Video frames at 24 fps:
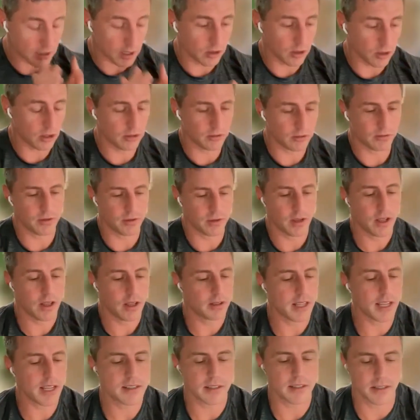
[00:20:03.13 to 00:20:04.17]
which is a lot of,
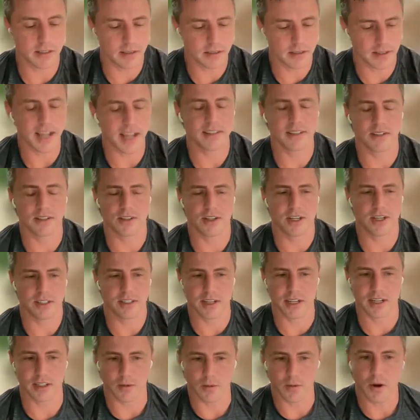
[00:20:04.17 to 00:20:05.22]
that's a
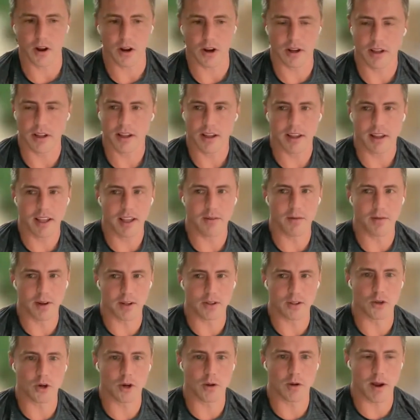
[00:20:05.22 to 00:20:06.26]
shit ton of work.
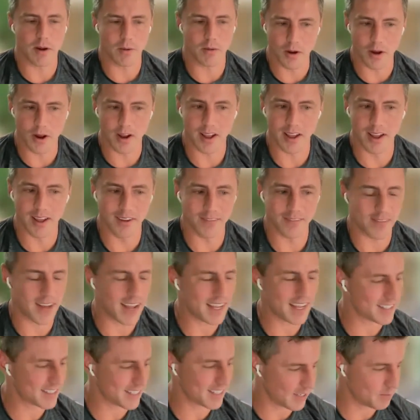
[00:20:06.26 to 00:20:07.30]
If we're going to talk about work,
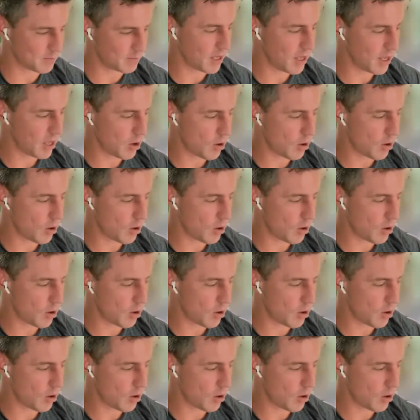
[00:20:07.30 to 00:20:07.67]
that's